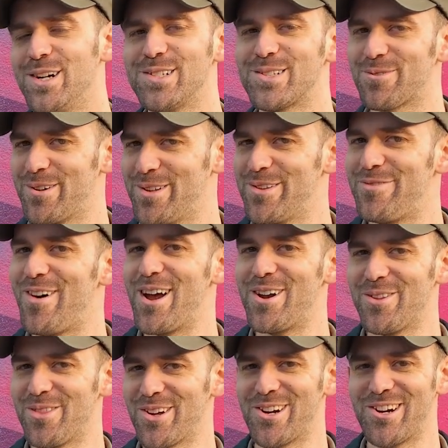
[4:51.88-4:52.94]
So we're in the
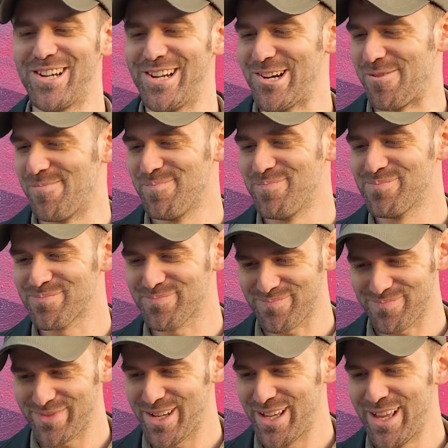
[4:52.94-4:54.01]
final third here.
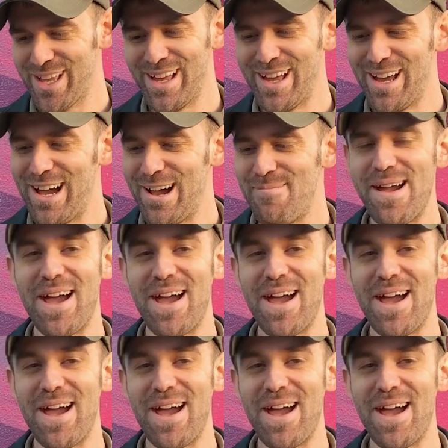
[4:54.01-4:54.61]
And